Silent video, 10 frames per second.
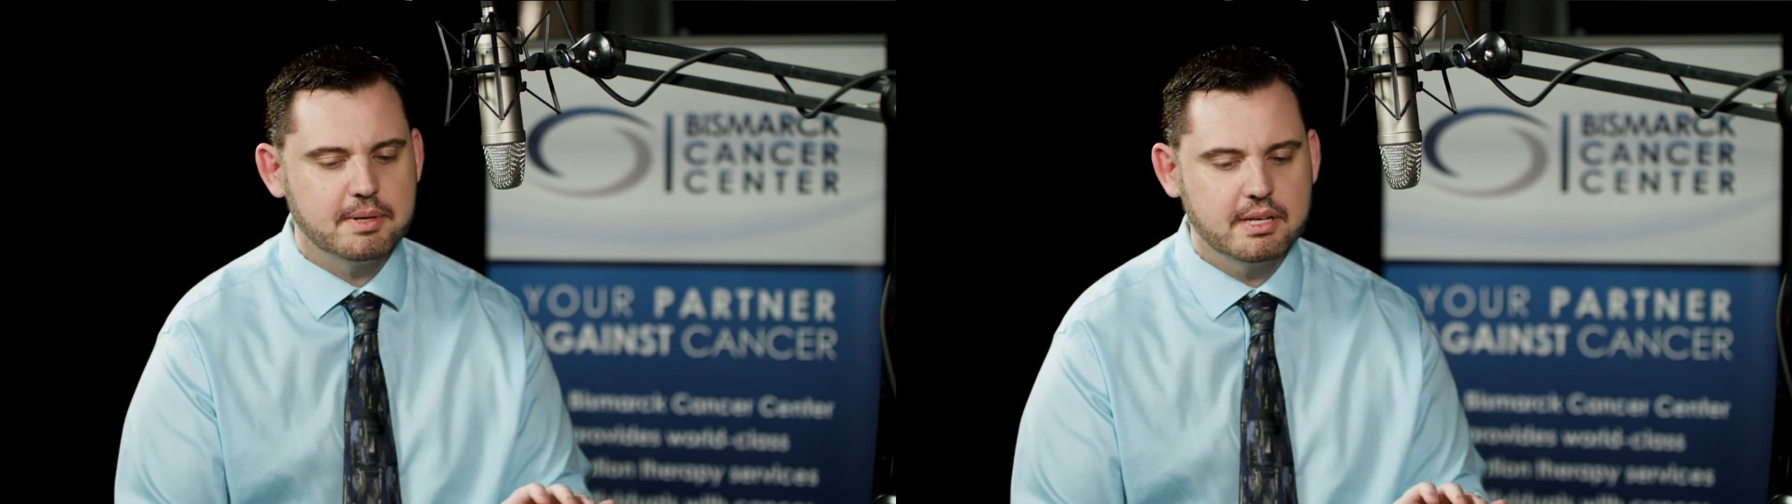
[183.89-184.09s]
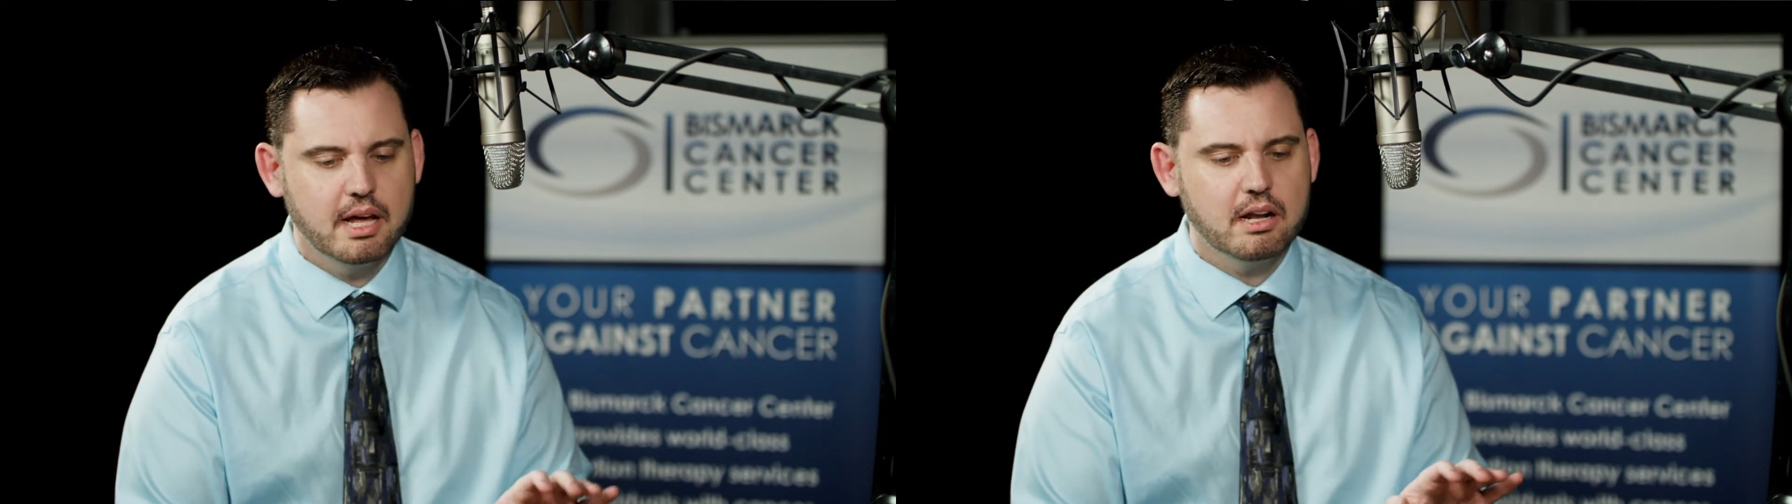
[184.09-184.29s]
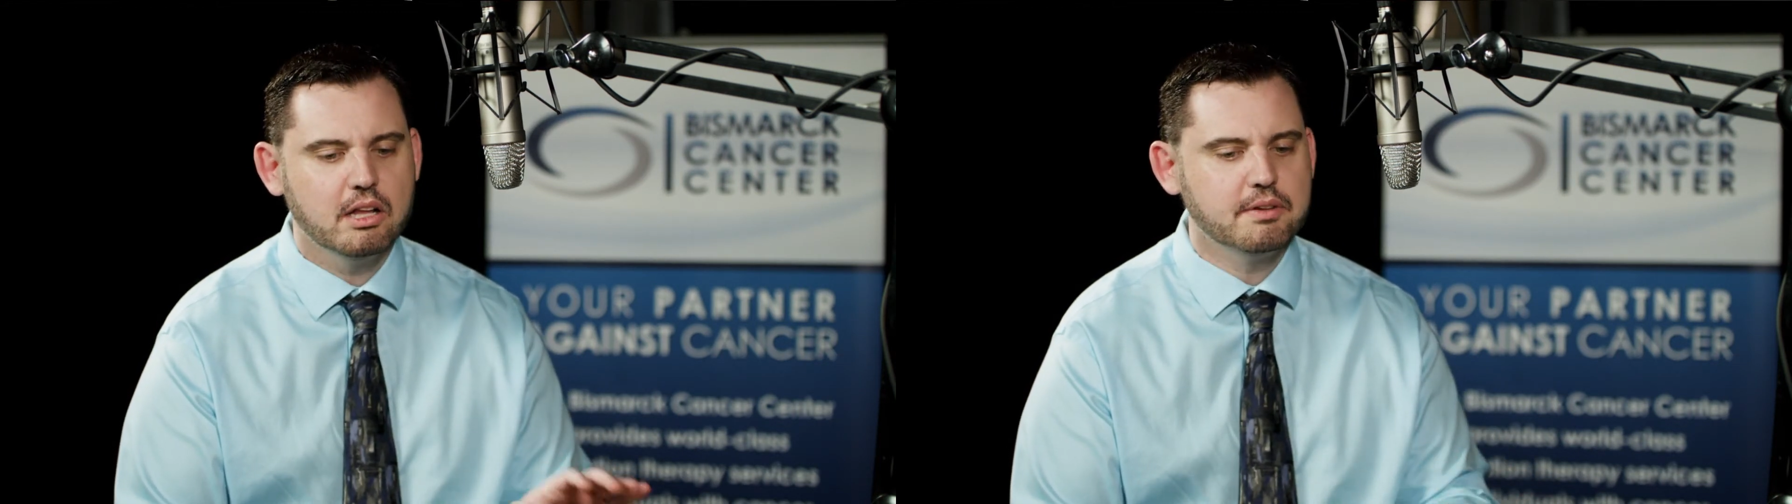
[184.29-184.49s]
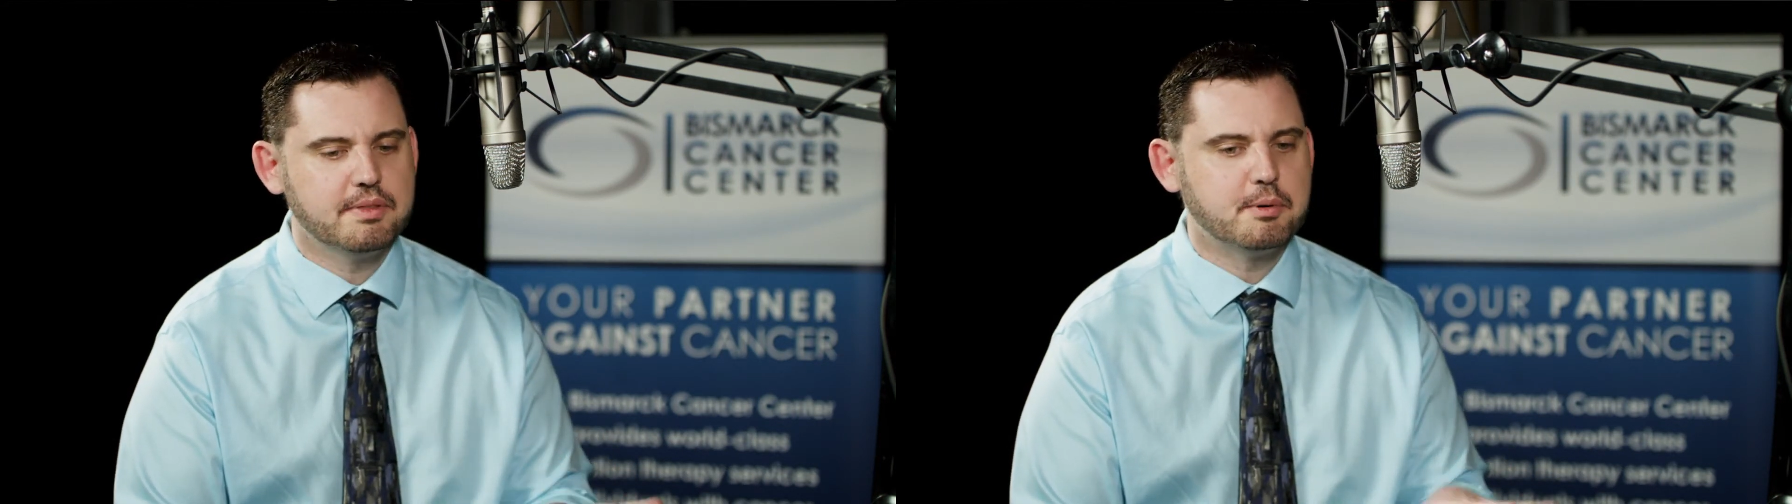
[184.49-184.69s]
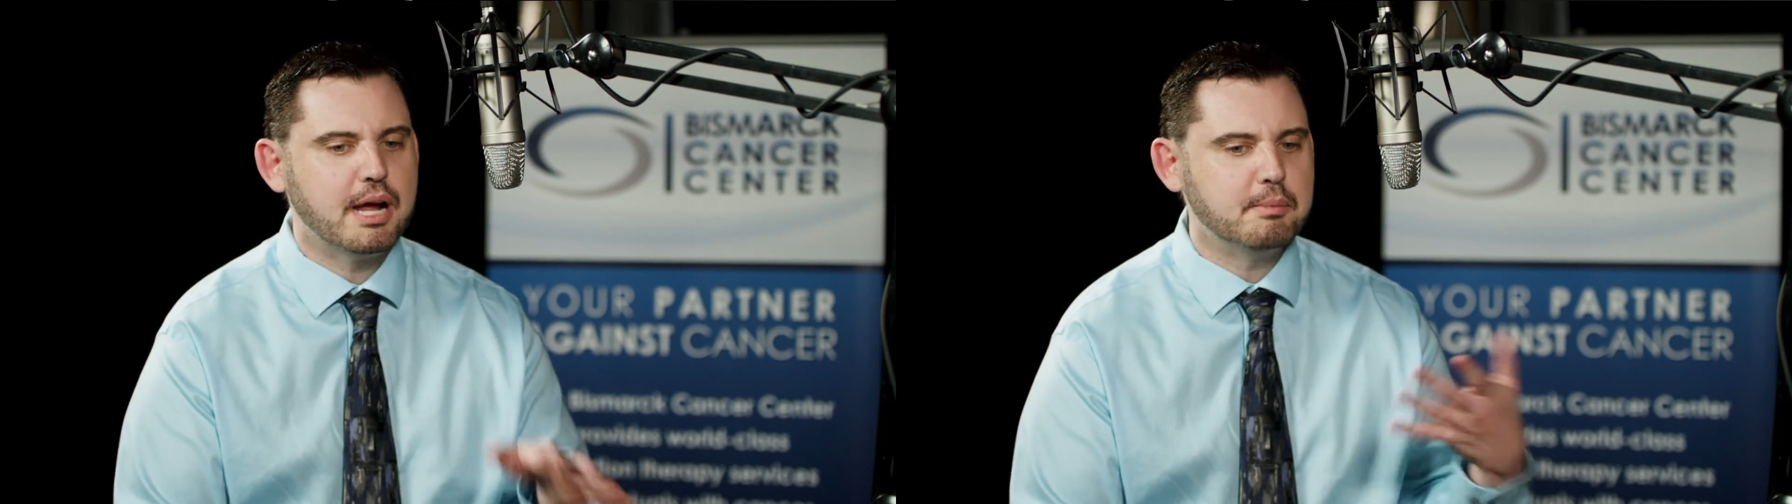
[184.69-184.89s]
and not all of
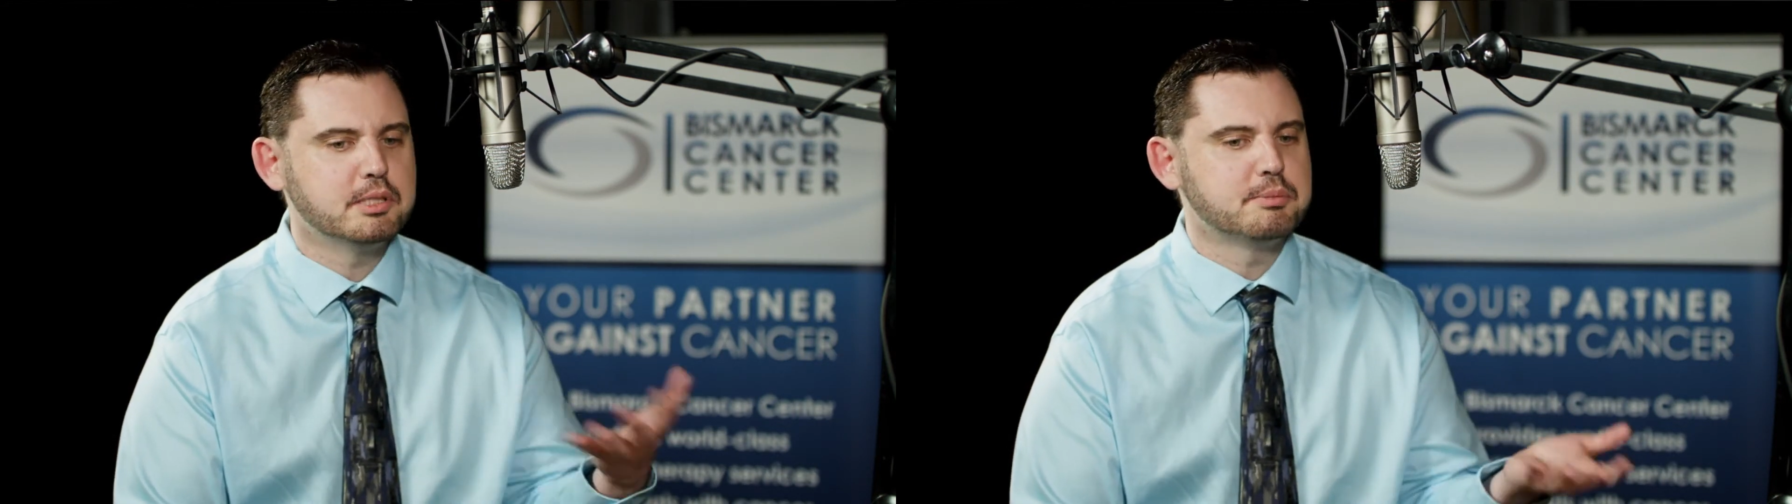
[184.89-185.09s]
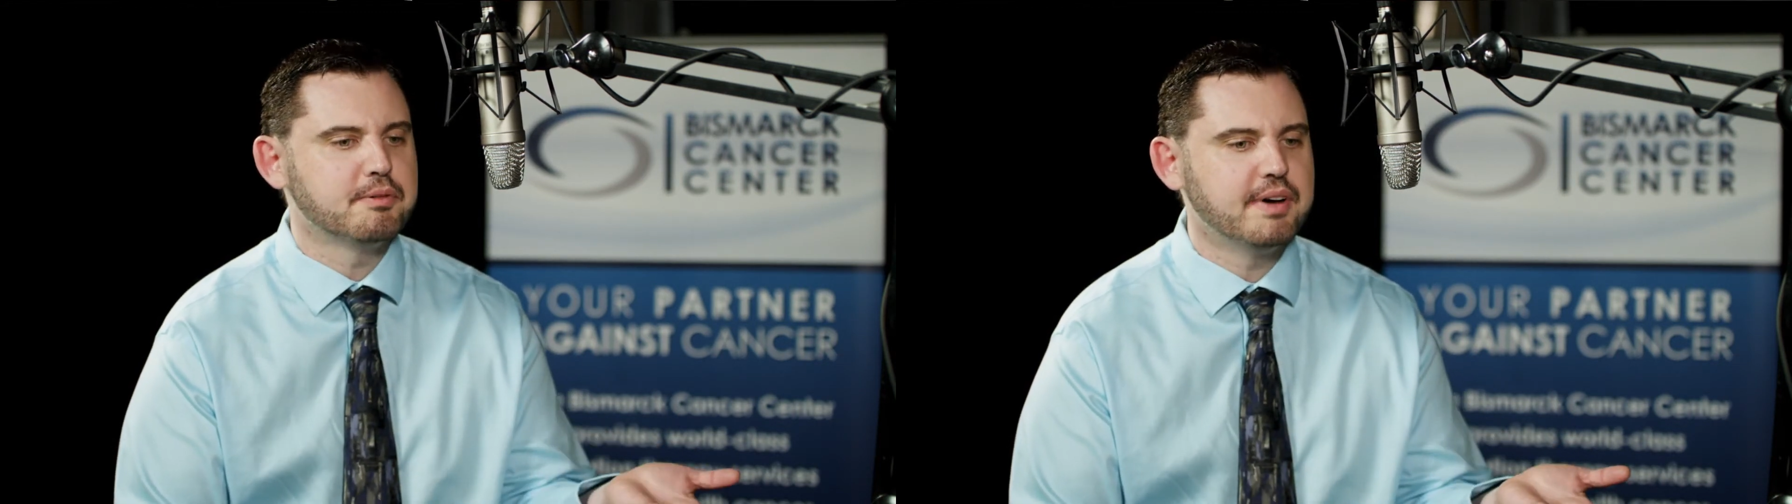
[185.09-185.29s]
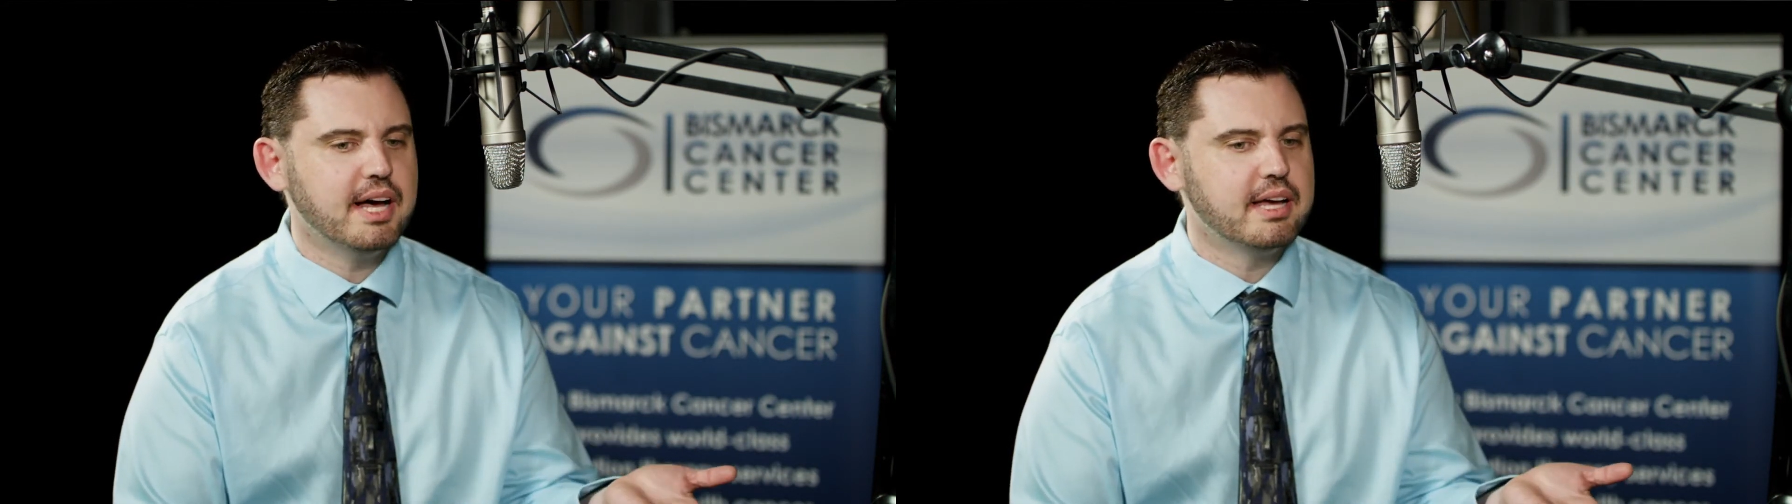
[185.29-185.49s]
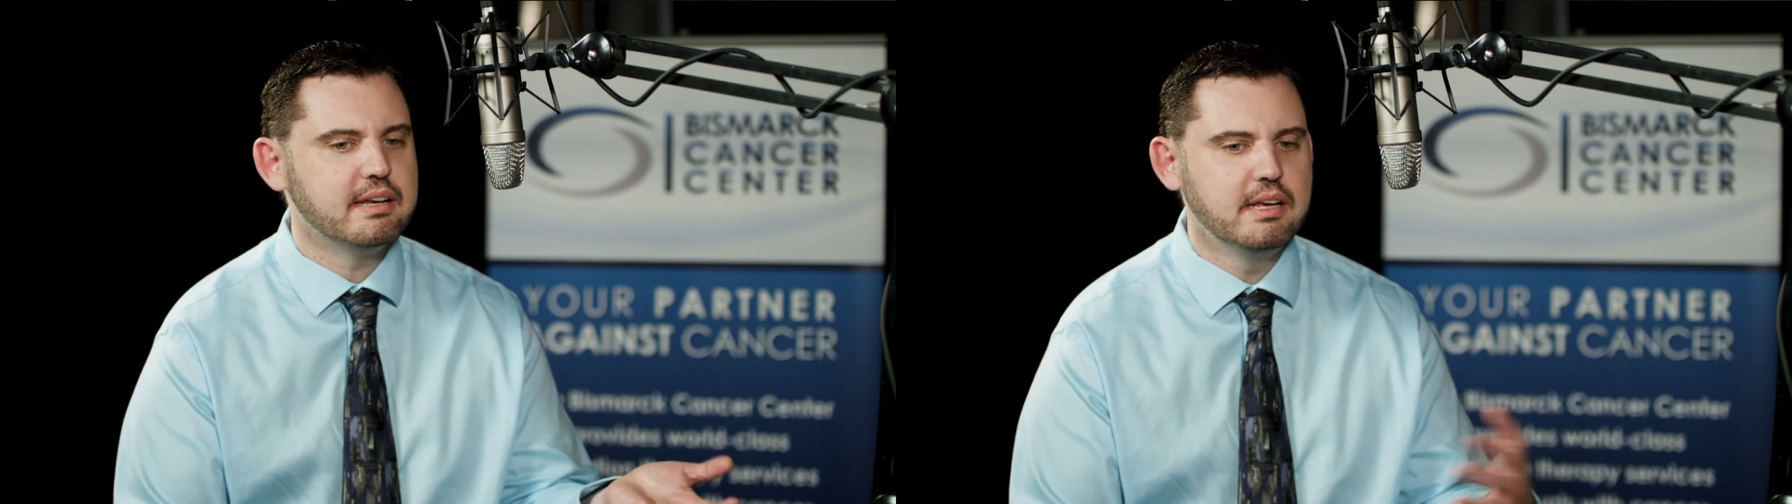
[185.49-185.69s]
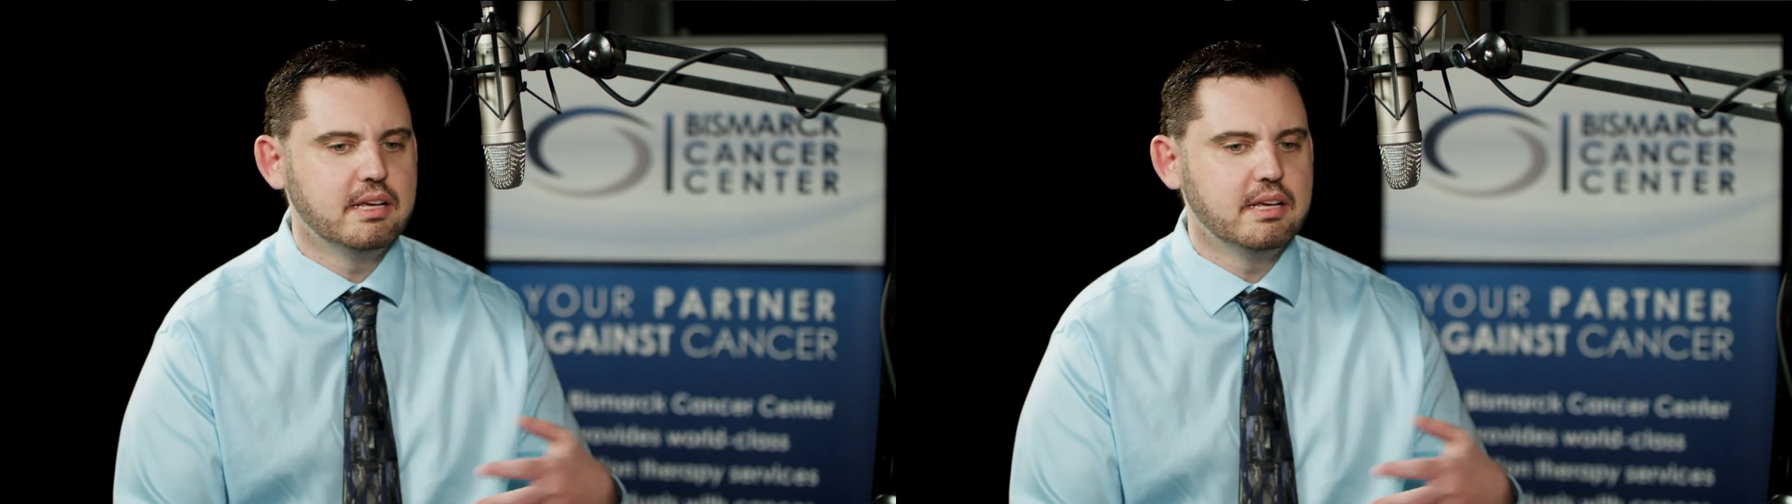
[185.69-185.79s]
them are able to provide